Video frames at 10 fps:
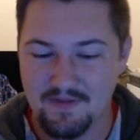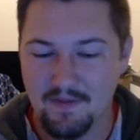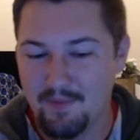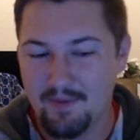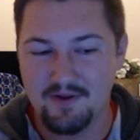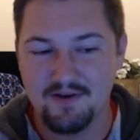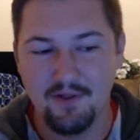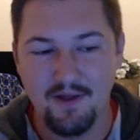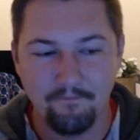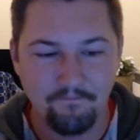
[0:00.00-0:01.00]
A lot of people didn't
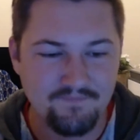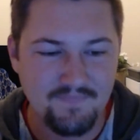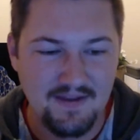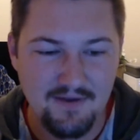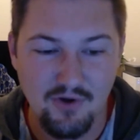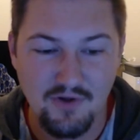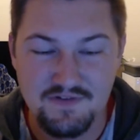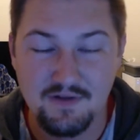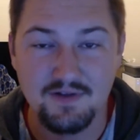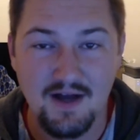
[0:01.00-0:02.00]
know that. He
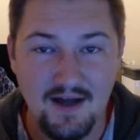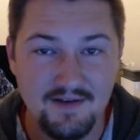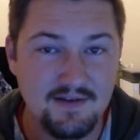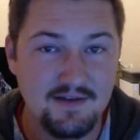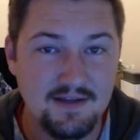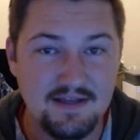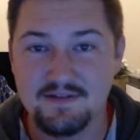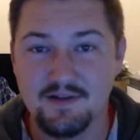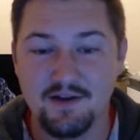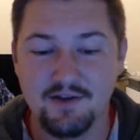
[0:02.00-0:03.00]
runs a lot,
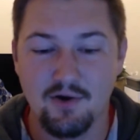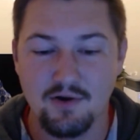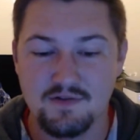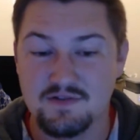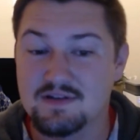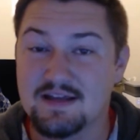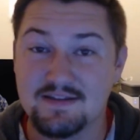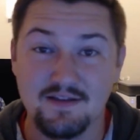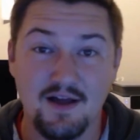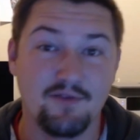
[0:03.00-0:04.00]
gets a lot of yards,
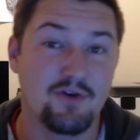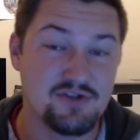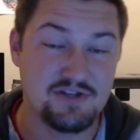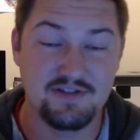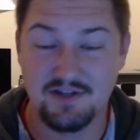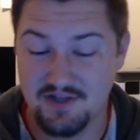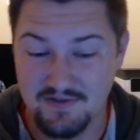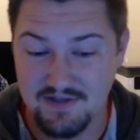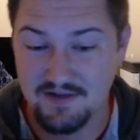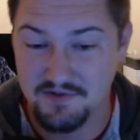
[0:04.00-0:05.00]
gets a lot of rushing
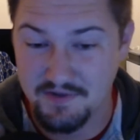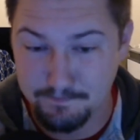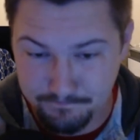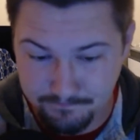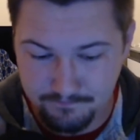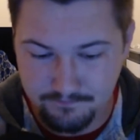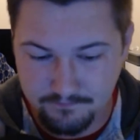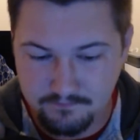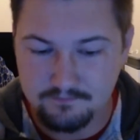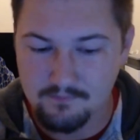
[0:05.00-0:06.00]
touchdowns, actually.
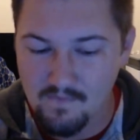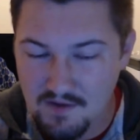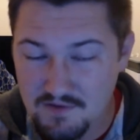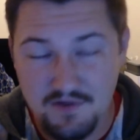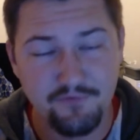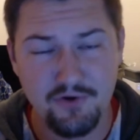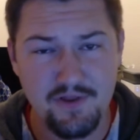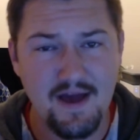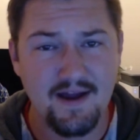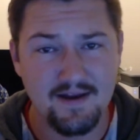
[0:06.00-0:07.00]
So if you're
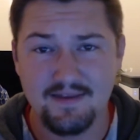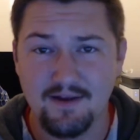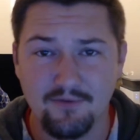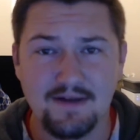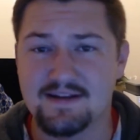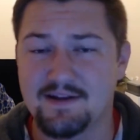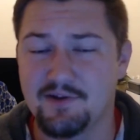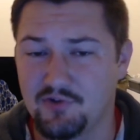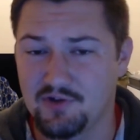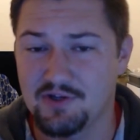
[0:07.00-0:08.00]
into that kind of thing, Ryan
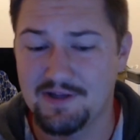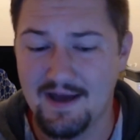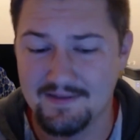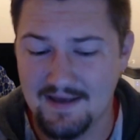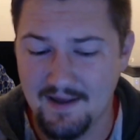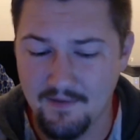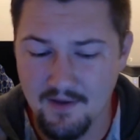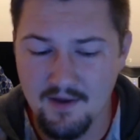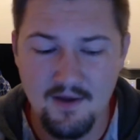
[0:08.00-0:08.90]
Tannehill's a good guy at that.